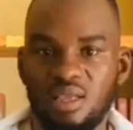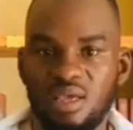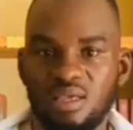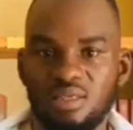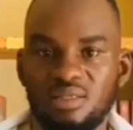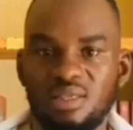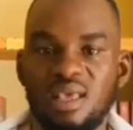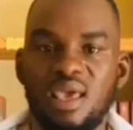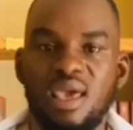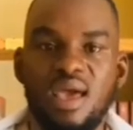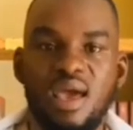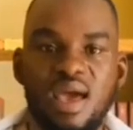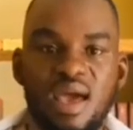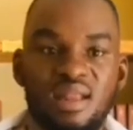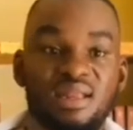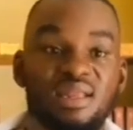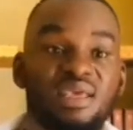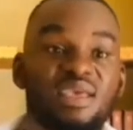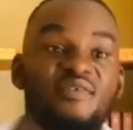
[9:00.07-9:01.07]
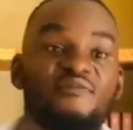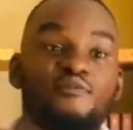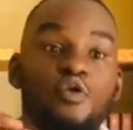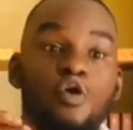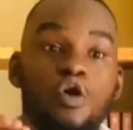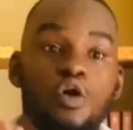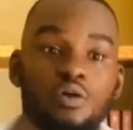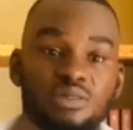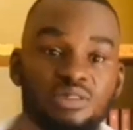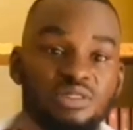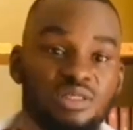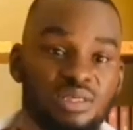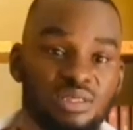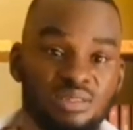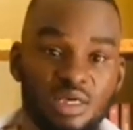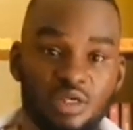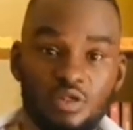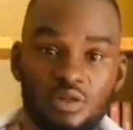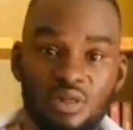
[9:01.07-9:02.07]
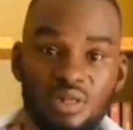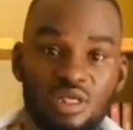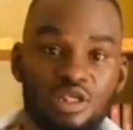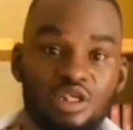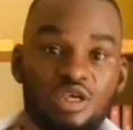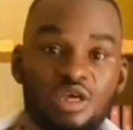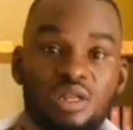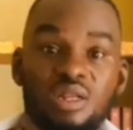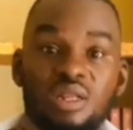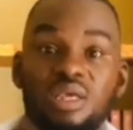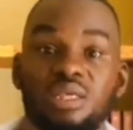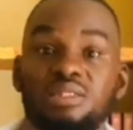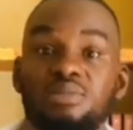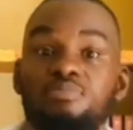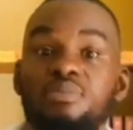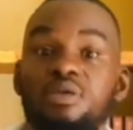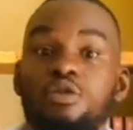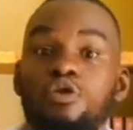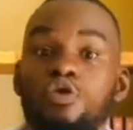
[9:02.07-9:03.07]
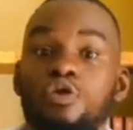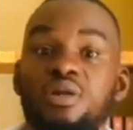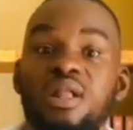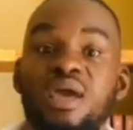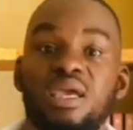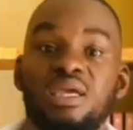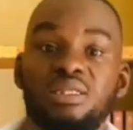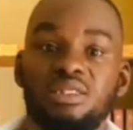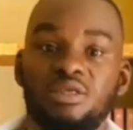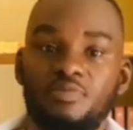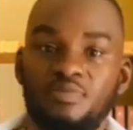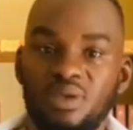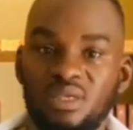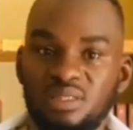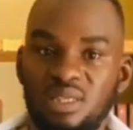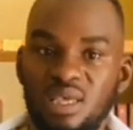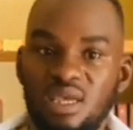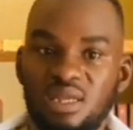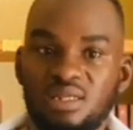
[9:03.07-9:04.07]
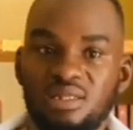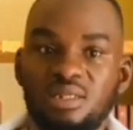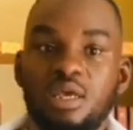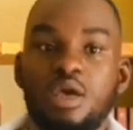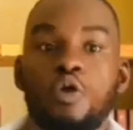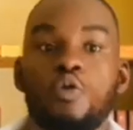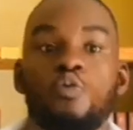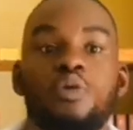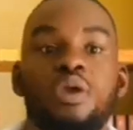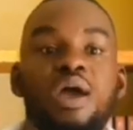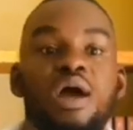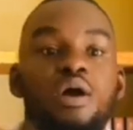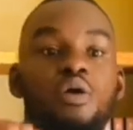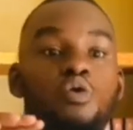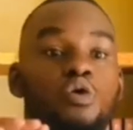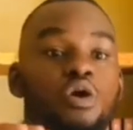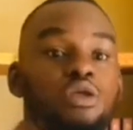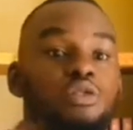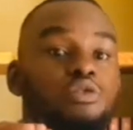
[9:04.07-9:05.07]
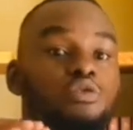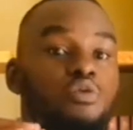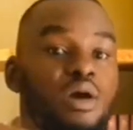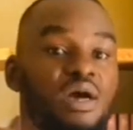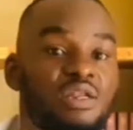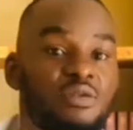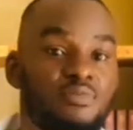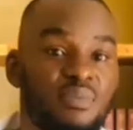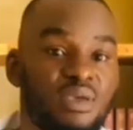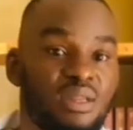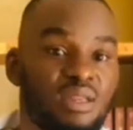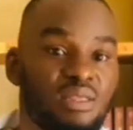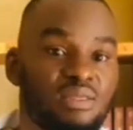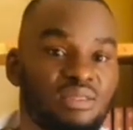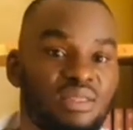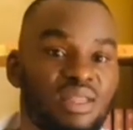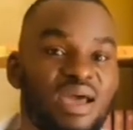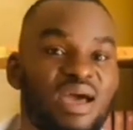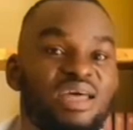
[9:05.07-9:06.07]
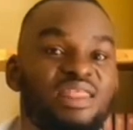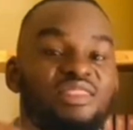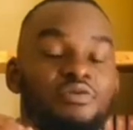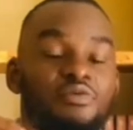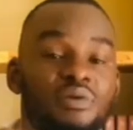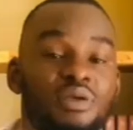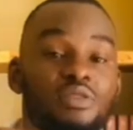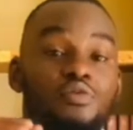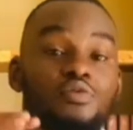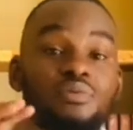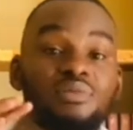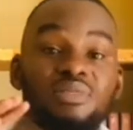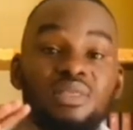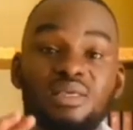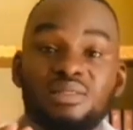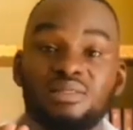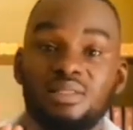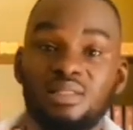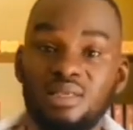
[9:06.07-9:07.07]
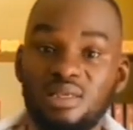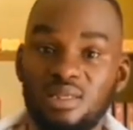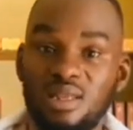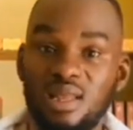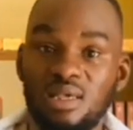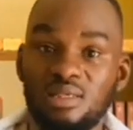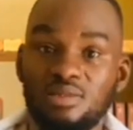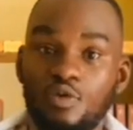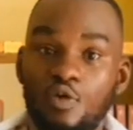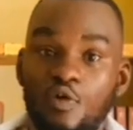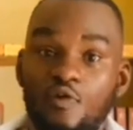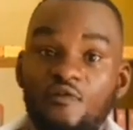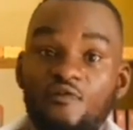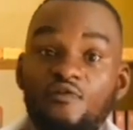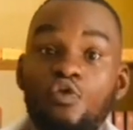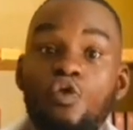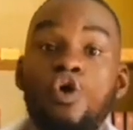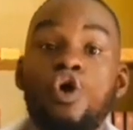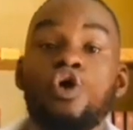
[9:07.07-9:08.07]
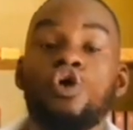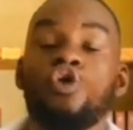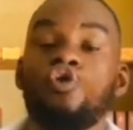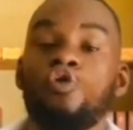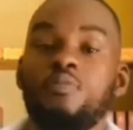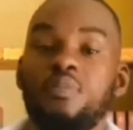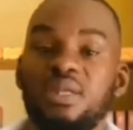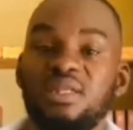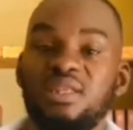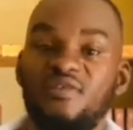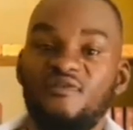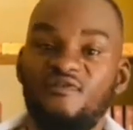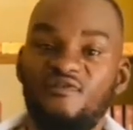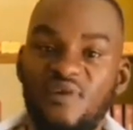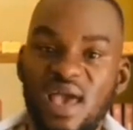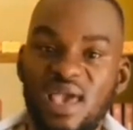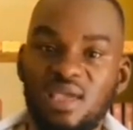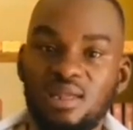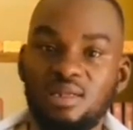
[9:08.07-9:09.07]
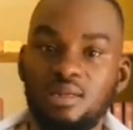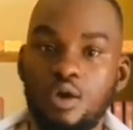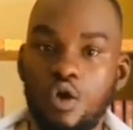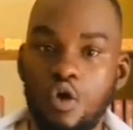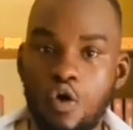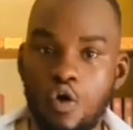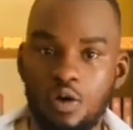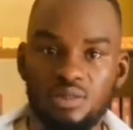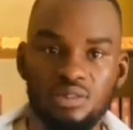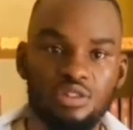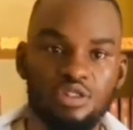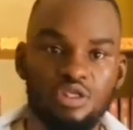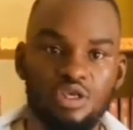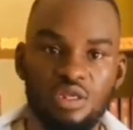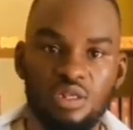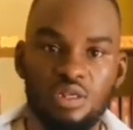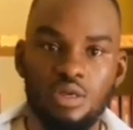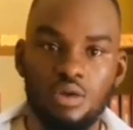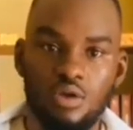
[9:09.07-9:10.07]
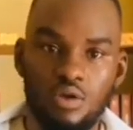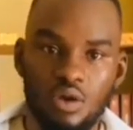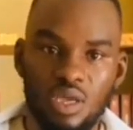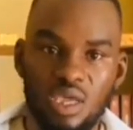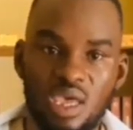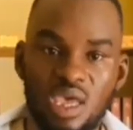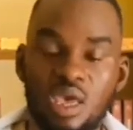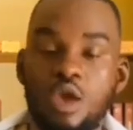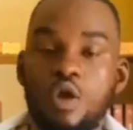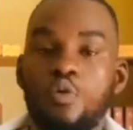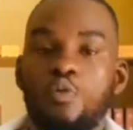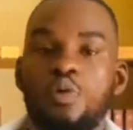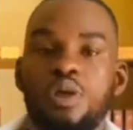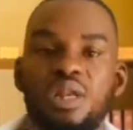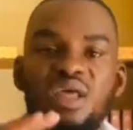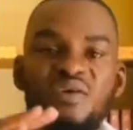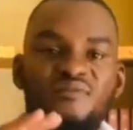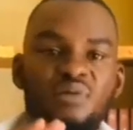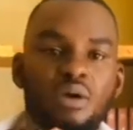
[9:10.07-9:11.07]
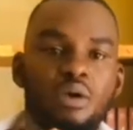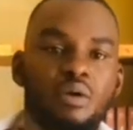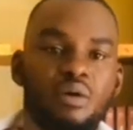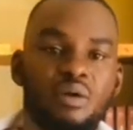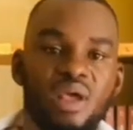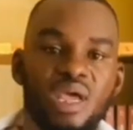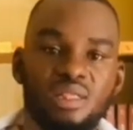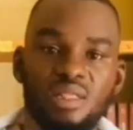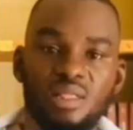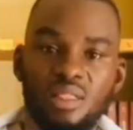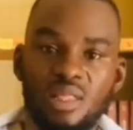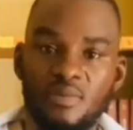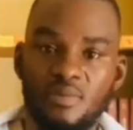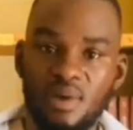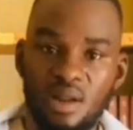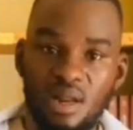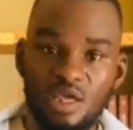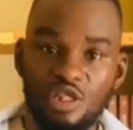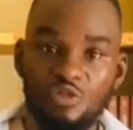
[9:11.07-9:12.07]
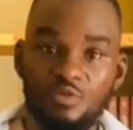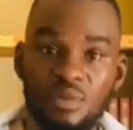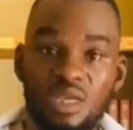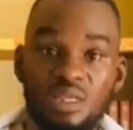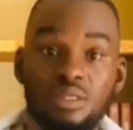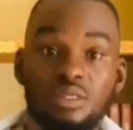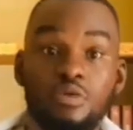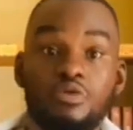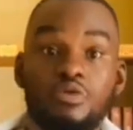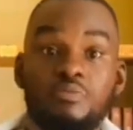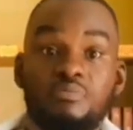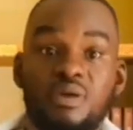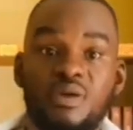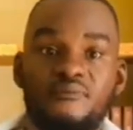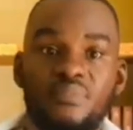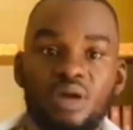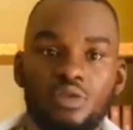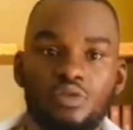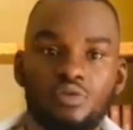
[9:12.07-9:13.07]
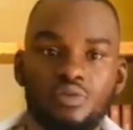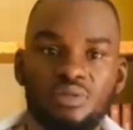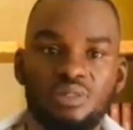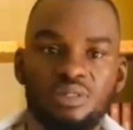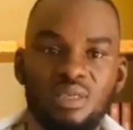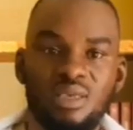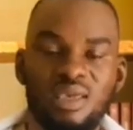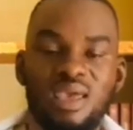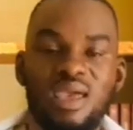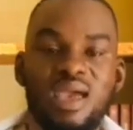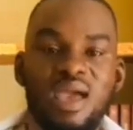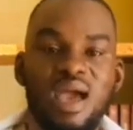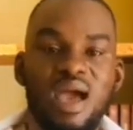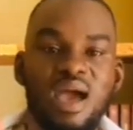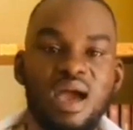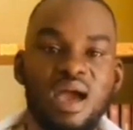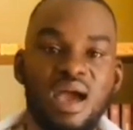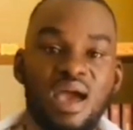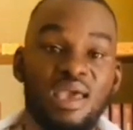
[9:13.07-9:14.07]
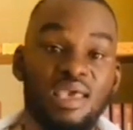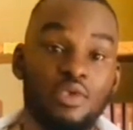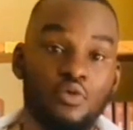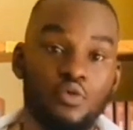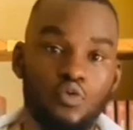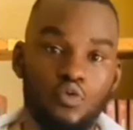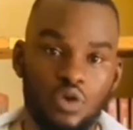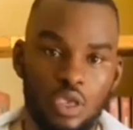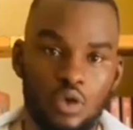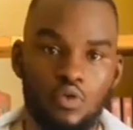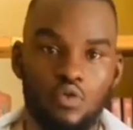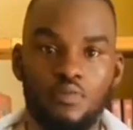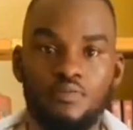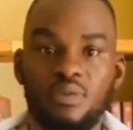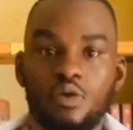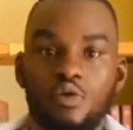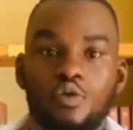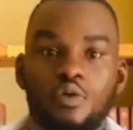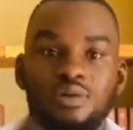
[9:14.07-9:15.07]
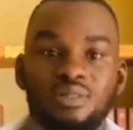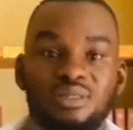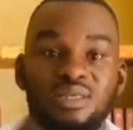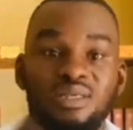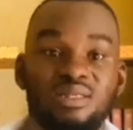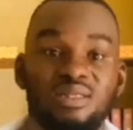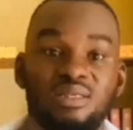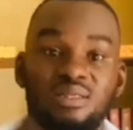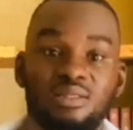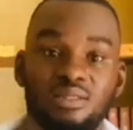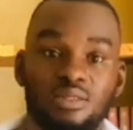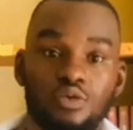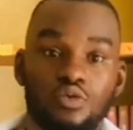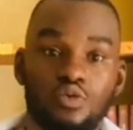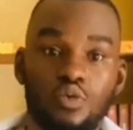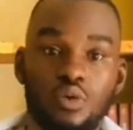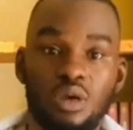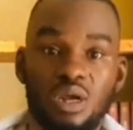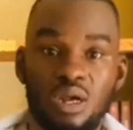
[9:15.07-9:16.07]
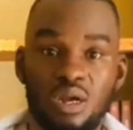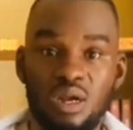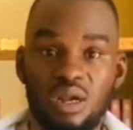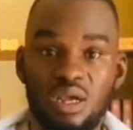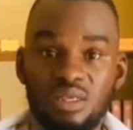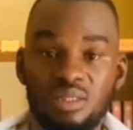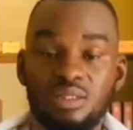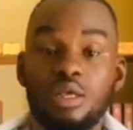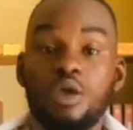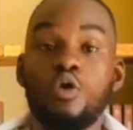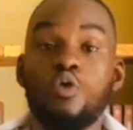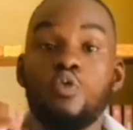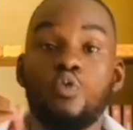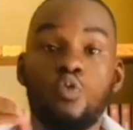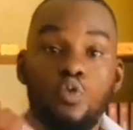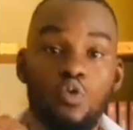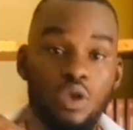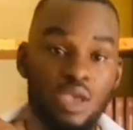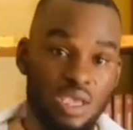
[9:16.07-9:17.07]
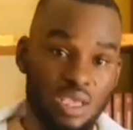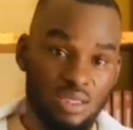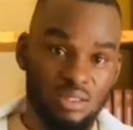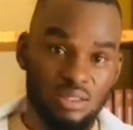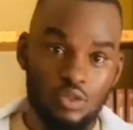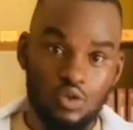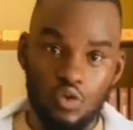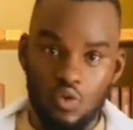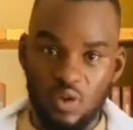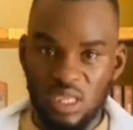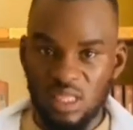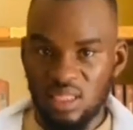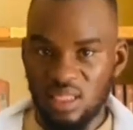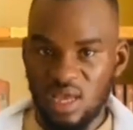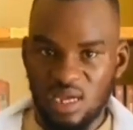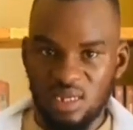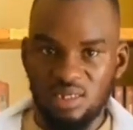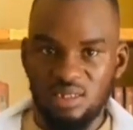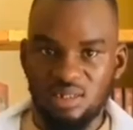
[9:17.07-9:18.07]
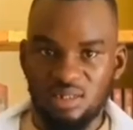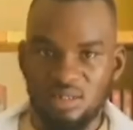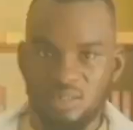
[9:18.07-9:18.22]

case. And if oxygen saturation is below 90%, we are going to administer 3 to 6 liters of humidified oxygen. Okay, whenever you are writing the management, remember to say I will, because it is you, a nurse, who is doing that.